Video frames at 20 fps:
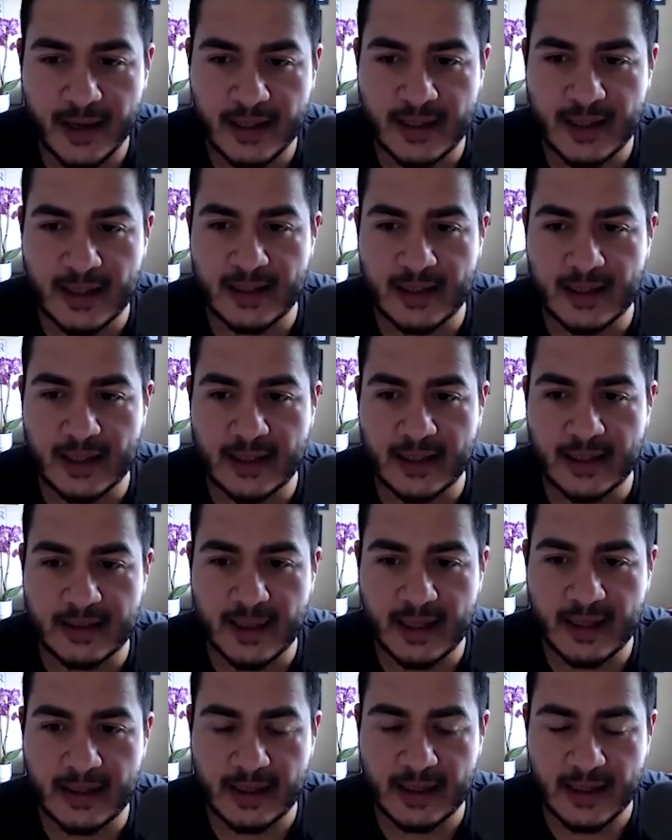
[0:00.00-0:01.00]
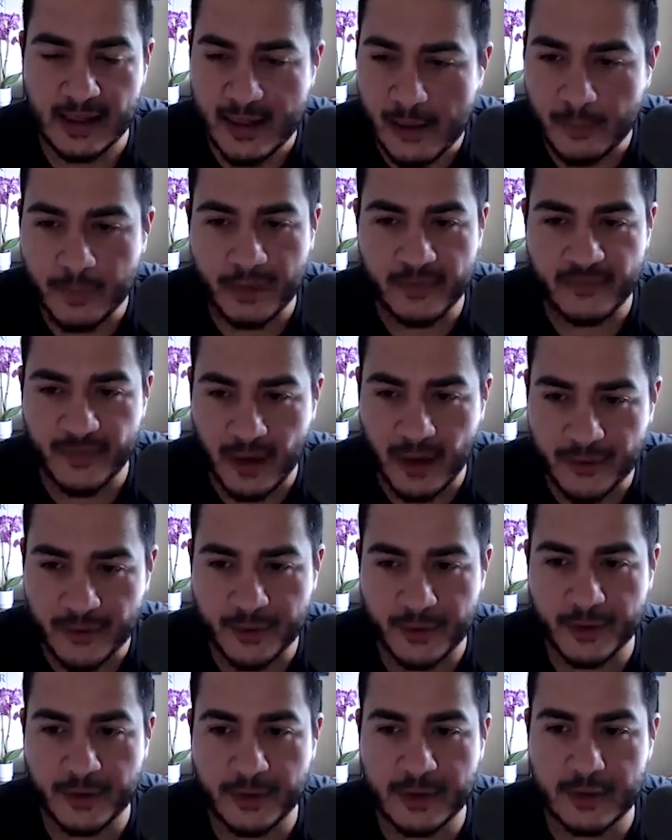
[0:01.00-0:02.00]
in a number of
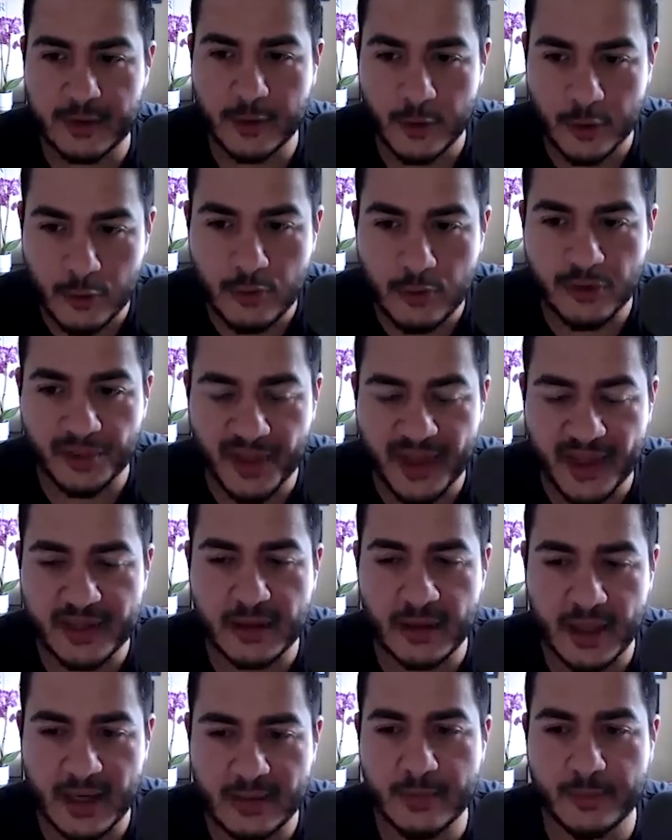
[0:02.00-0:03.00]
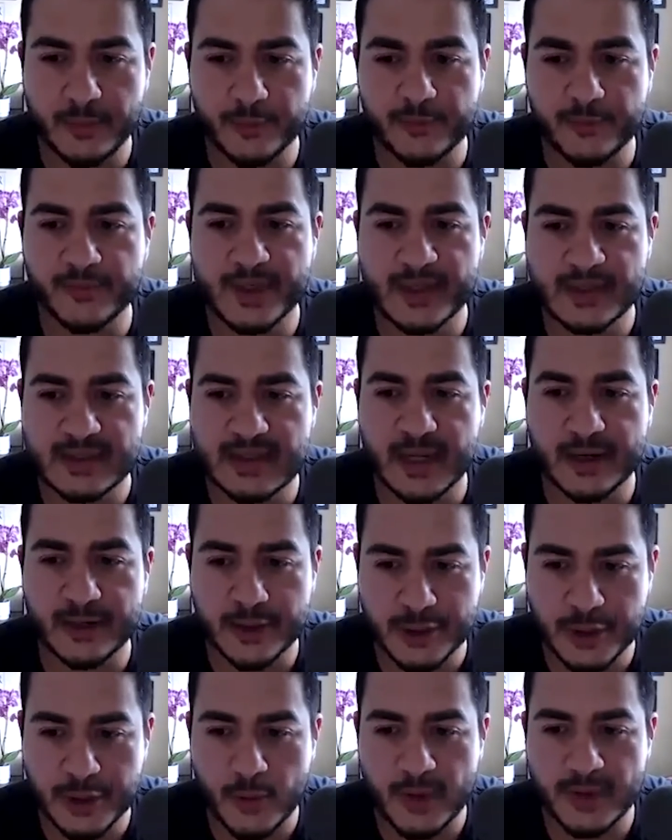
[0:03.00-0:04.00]
other youth-led climate movements that
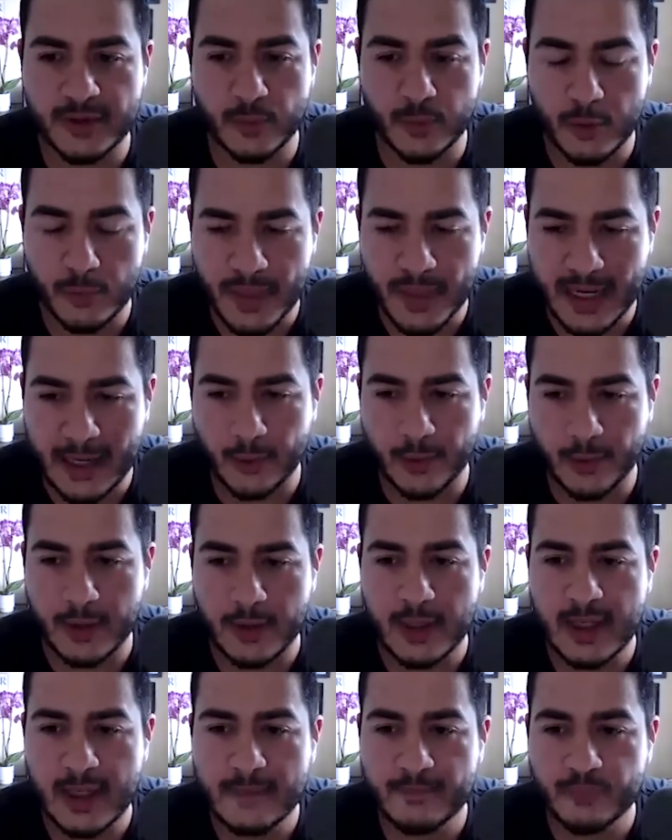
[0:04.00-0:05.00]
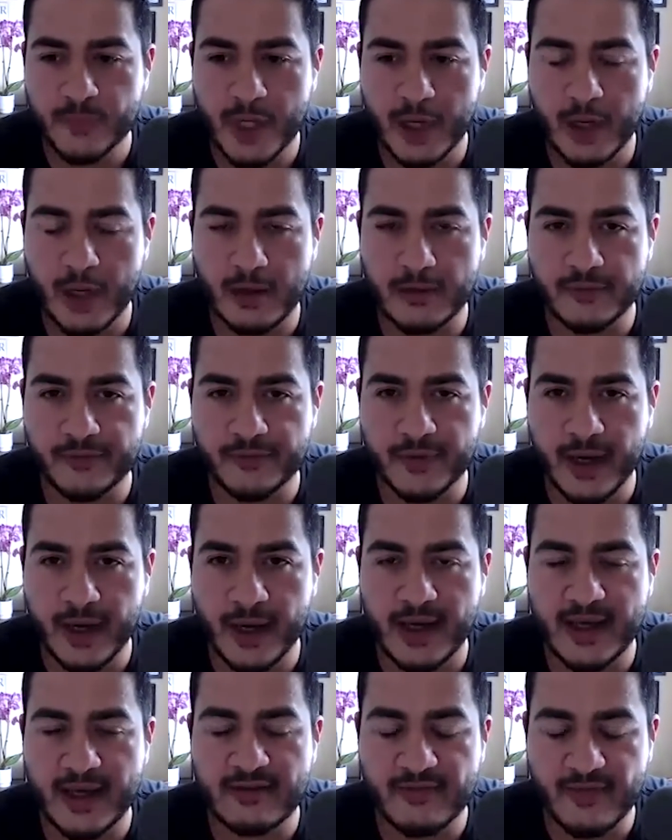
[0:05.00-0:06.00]
are showing the real power of
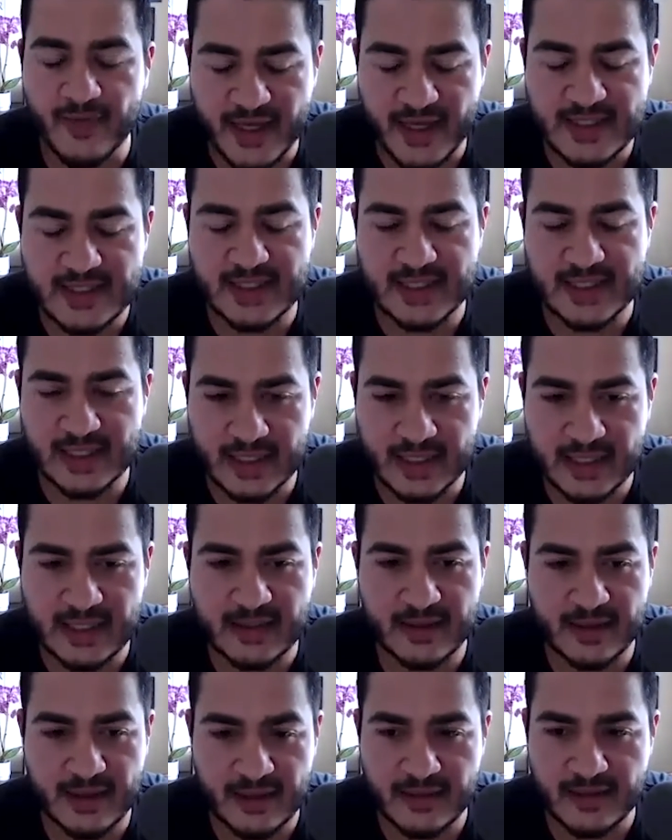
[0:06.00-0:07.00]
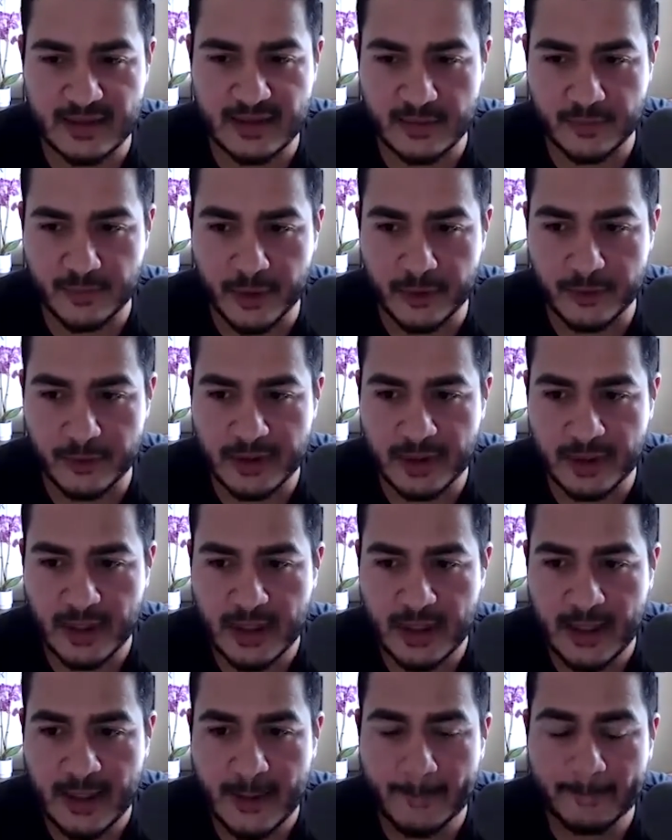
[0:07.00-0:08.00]
investing in this approach.
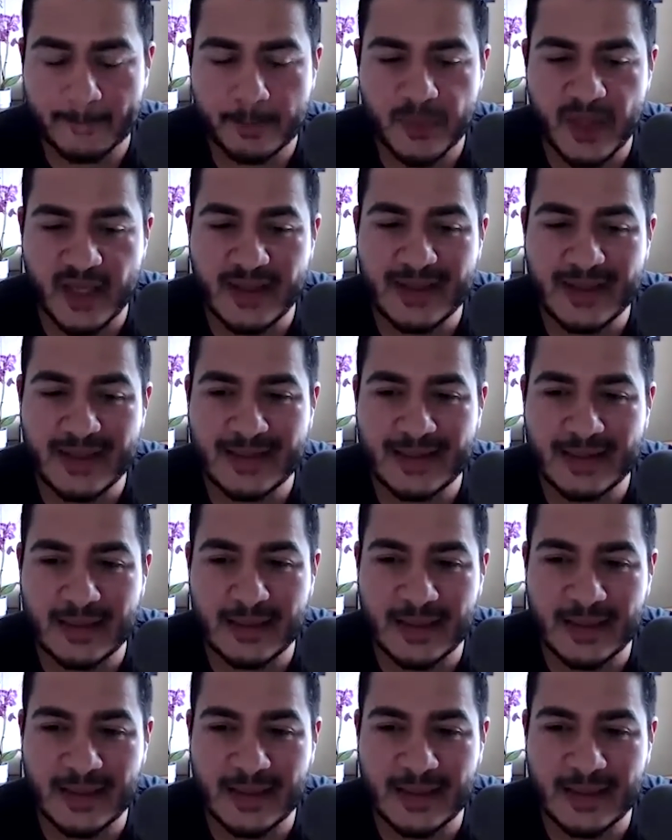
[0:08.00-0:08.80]
And then